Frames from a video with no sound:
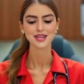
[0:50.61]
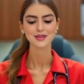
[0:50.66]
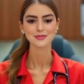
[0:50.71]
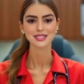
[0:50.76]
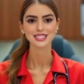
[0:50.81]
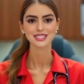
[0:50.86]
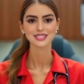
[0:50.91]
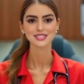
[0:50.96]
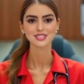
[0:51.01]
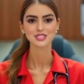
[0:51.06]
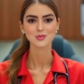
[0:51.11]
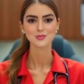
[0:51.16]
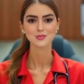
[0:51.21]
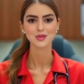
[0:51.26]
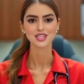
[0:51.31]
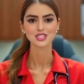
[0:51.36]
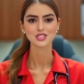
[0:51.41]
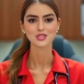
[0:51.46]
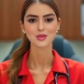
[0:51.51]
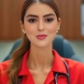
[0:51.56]
because the
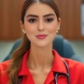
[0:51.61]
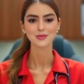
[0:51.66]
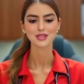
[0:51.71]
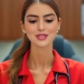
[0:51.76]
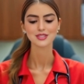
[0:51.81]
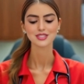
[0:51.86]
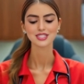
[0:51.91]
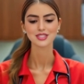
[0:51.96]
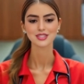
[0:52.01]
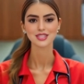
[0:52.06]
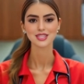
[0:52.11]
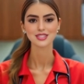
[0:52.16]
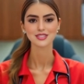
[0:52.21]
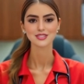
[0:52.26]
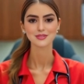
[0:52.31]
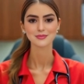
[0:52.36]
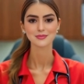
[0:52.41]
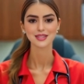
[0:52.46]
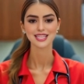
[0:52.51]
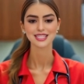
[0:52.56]
retroperitoneal
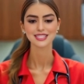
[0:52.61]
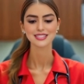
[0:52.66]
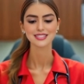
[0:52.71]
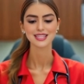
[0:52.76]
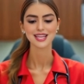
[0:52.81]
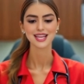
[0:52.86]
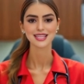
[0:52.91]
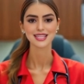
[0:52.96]
space